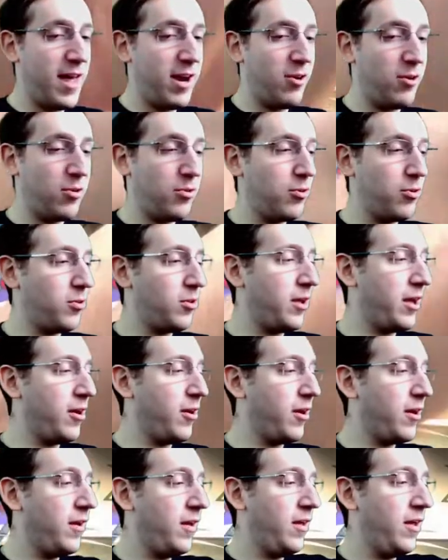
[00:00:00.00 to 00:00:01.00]
out a little
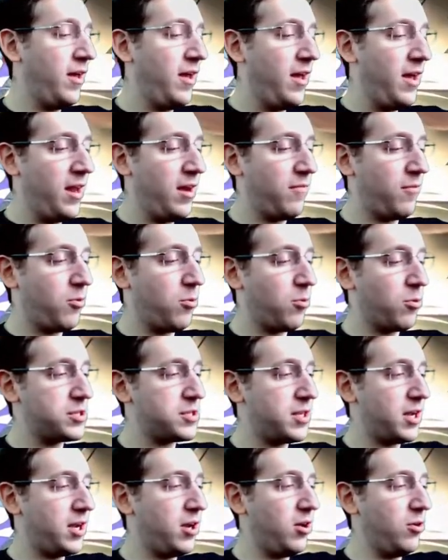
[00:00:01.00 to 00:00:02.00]
later. And of course
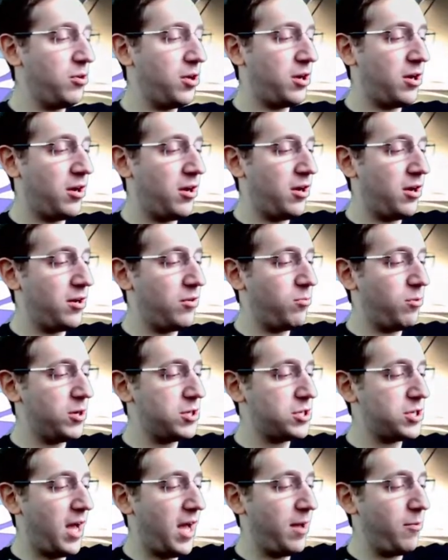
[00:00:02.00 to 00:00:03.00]
the code card,
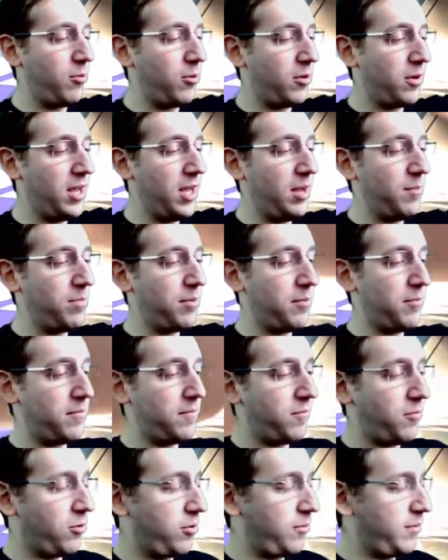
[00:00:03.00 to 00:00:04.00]
which I will keep
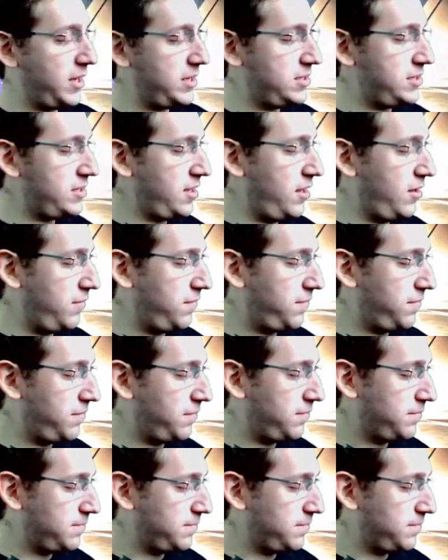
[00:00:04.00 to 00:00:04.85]
for myself.